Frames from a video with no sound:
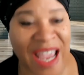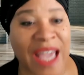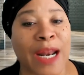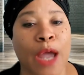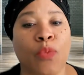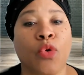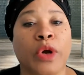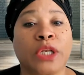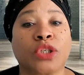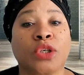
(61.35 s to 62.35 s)
And I
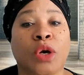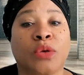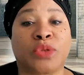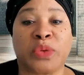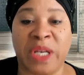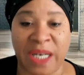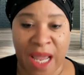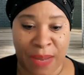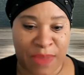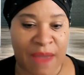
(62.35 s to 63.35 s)
wanted to go to," he
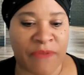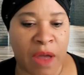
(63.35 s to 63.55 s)
named that